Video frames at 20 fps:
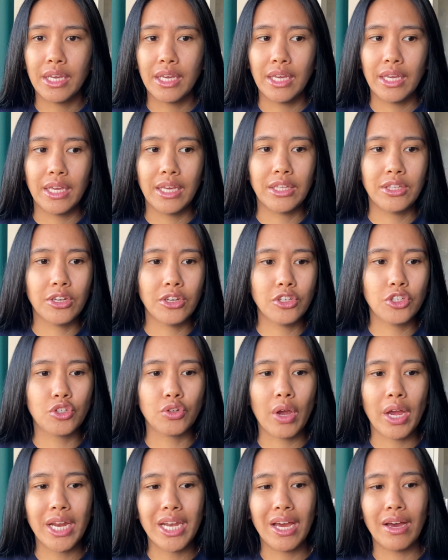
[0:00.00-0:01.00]
It, it, does
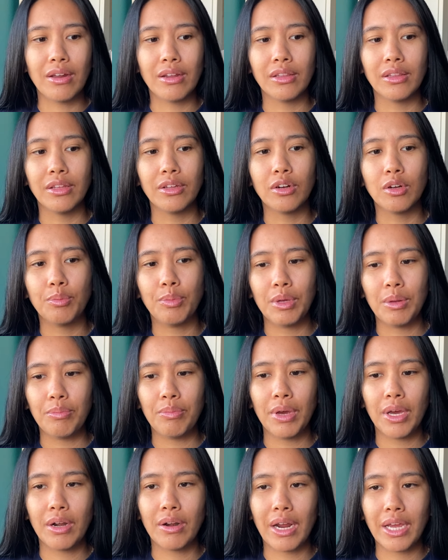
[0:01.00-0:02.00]
dry down a little bit
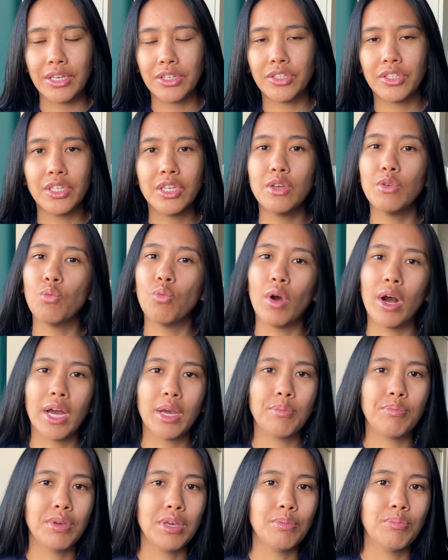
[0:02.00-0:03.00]
better. I see why
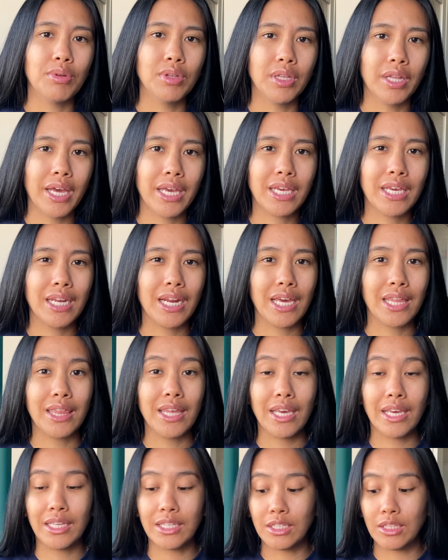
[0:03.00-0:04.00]
people like it. I
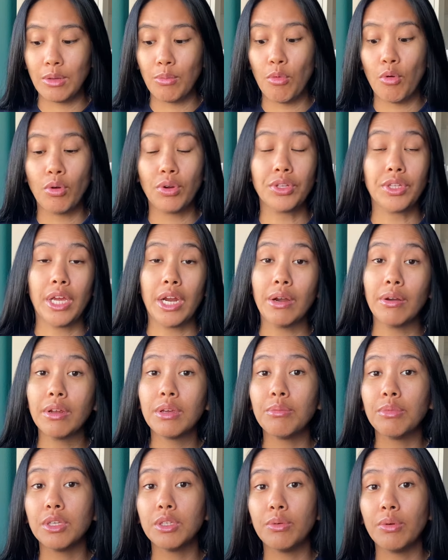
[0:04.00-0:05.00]
think it's the more daring
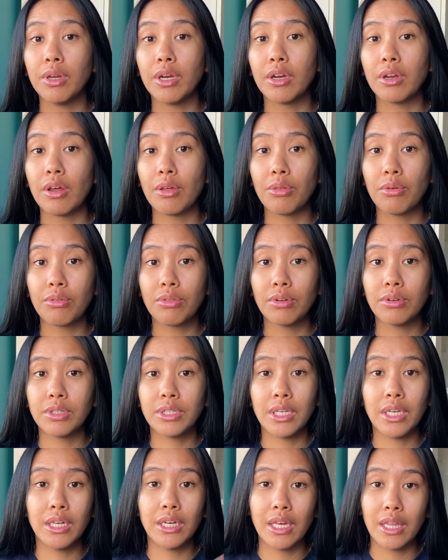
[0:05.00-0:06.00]
between another
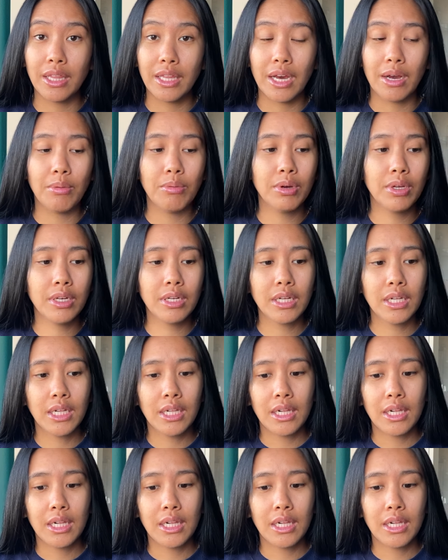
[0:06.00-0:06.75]
13 and that one.